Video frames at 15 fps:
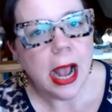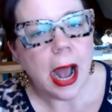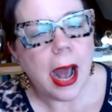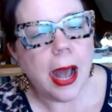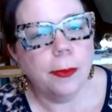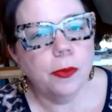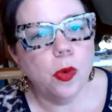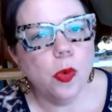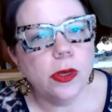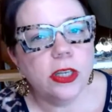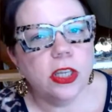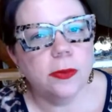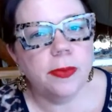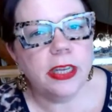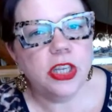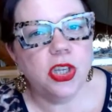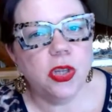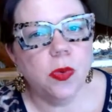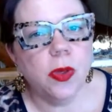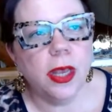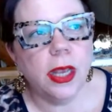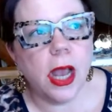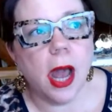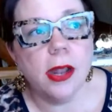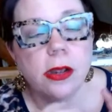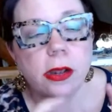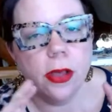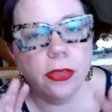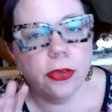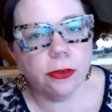I'm going to be doing
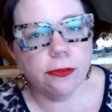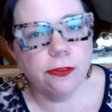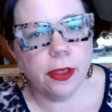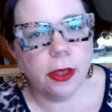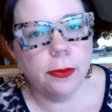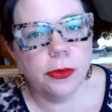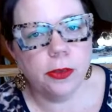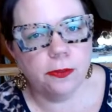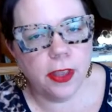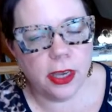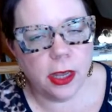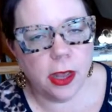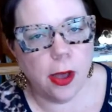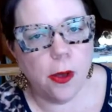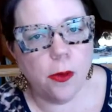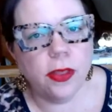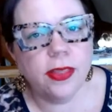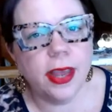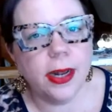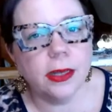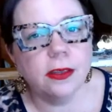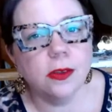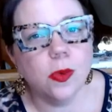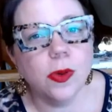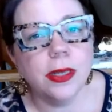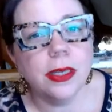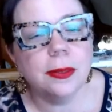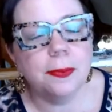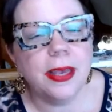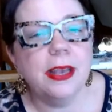another filmed video that is going
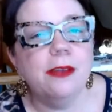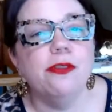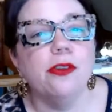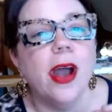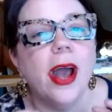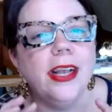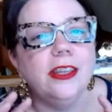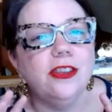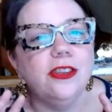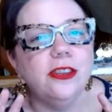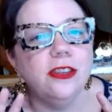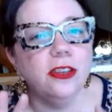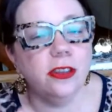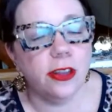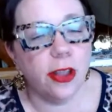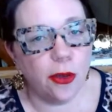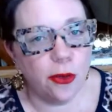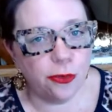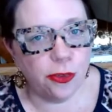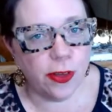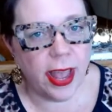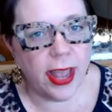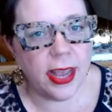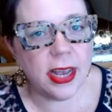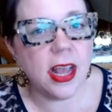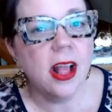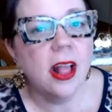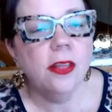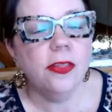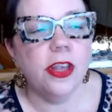to be for a snowflake
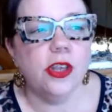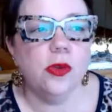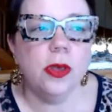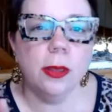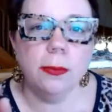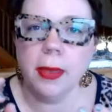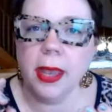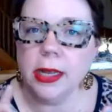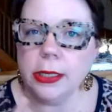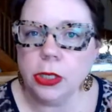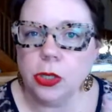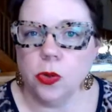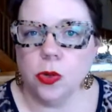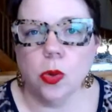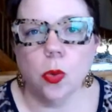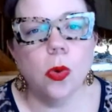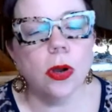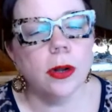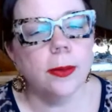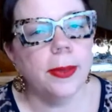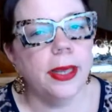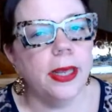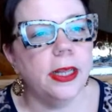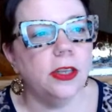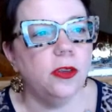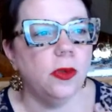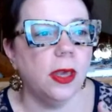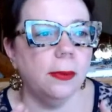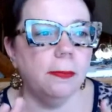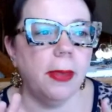that you can make into an ornament. You
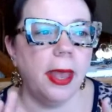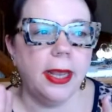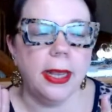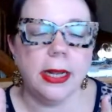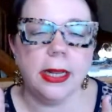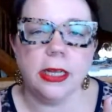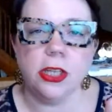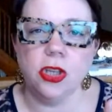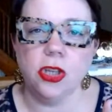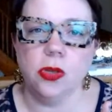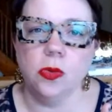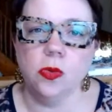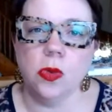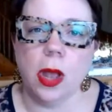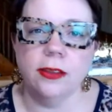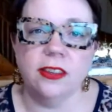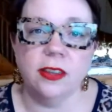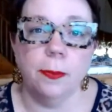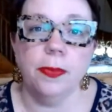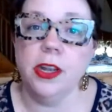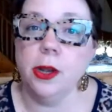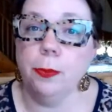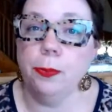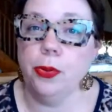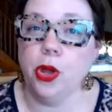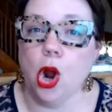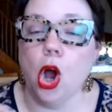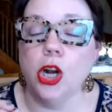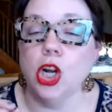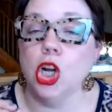can make it into a, uh, something to put
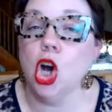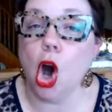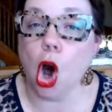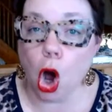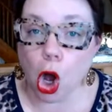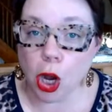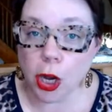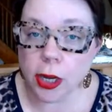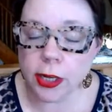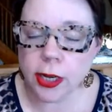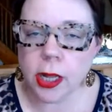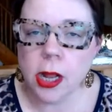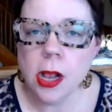on a card.